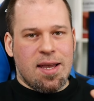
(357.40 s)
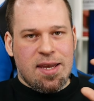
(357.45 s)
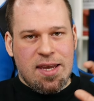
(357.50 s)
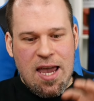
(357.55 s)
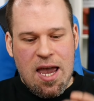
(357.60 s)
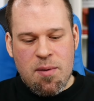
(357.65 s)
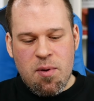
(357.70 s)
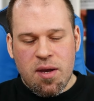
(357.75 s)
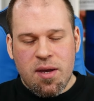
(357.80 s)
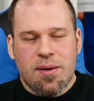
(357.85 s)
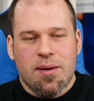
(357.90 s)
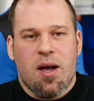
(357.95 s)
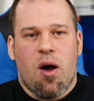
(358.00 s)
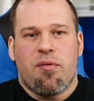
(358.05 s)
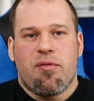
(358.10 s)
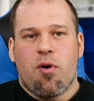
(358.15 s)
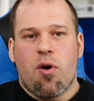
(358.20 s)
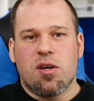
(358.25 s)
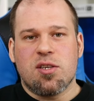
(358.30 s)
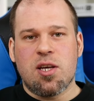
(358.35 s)
Gaming,
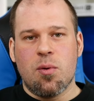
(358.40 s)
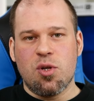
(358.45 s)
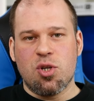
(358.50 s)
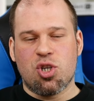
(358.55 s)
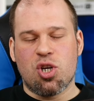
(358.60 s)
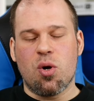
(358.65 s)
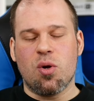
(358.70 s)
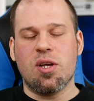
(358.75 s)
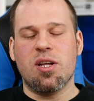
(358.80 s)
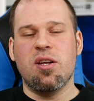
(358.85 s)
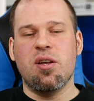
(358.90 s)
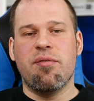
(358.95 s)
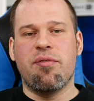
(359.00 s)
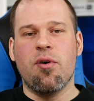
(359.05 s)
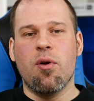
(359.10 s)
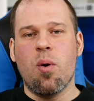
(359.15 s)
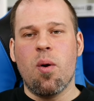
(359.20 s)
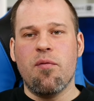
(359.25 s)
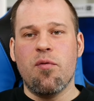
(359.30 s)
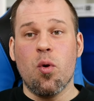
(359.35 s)
of course, I will show it in the
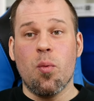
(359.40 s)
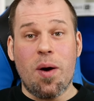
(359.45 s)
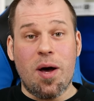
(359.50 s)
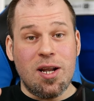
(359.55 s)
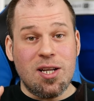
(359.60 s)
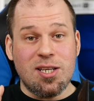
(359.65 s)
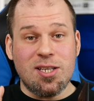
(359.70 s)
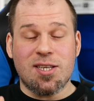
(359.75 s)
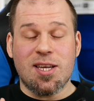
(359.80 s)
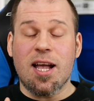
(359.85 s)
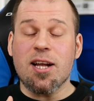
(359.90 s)
full review, but it is